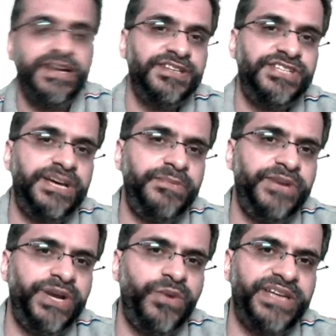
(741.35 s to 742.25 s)
Some
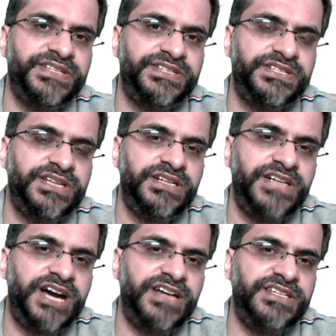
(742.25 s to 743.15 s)
requests,
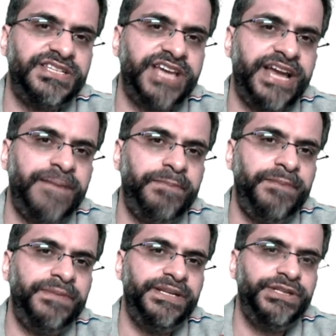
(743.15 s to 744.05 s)
tasks, and
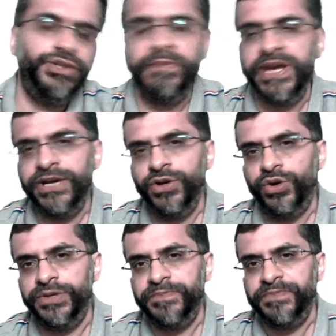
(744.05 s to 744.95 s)
people should be ignored.